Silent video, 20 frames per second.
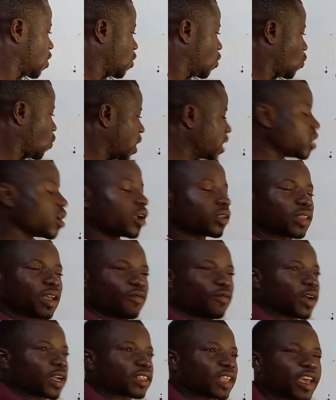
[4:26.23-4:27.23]
One other
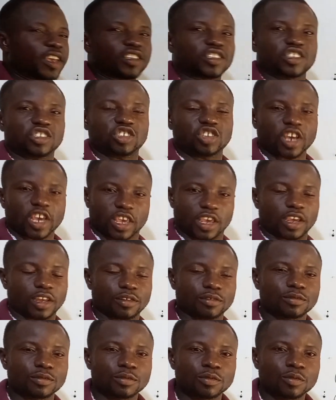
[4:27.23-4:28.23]
factor is
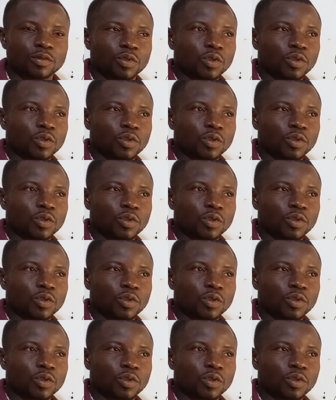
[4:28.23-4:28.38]
shaking.